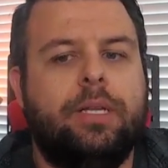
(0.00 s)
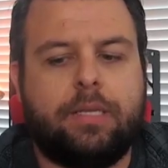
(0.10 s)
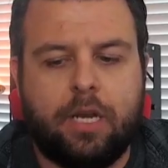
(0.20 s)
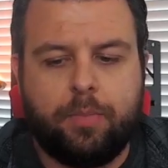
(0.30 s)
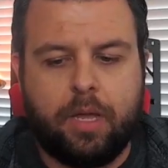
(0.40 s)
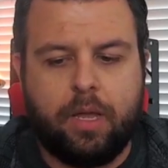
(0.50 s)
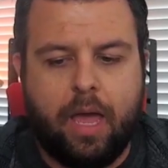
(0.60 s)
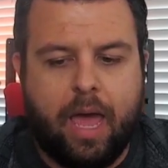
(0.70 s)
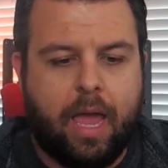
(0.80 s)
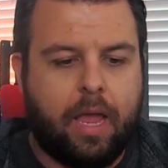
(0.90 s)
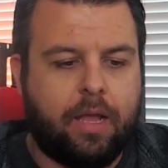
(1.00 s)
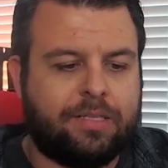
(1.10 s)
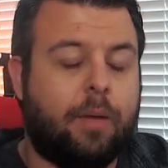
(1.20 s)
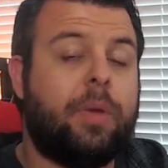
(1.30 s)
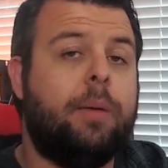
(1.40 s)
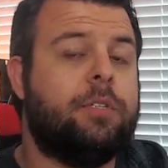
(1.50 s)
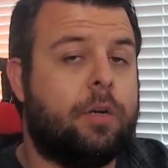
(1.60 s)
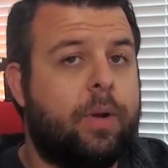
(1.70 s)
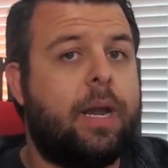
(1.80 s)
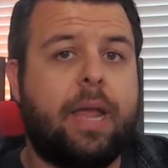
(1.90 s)
It's going to be some games are
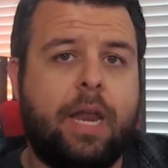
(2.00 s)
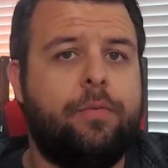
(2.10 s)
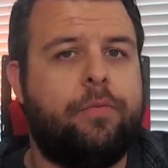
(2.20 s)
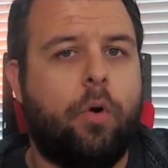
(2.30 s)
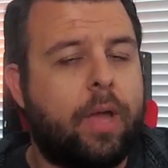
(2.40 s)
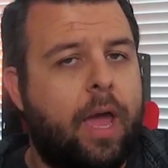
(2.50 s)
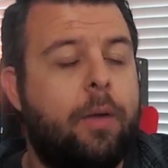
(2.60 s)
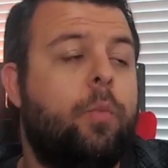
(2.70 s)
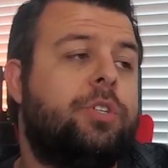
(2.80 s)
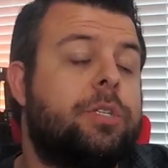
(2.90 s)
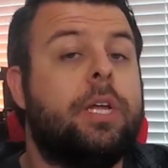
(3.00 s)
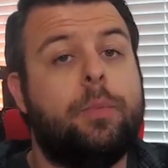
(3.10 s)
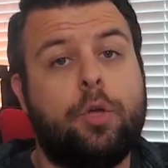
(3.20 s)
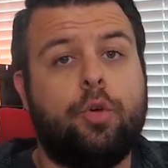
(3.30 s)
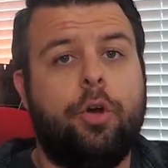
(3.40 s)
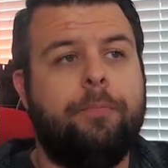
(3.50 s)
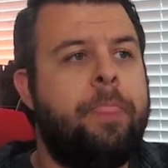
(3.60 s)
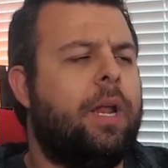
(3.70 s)
going to run in native 4K, which is going to be good.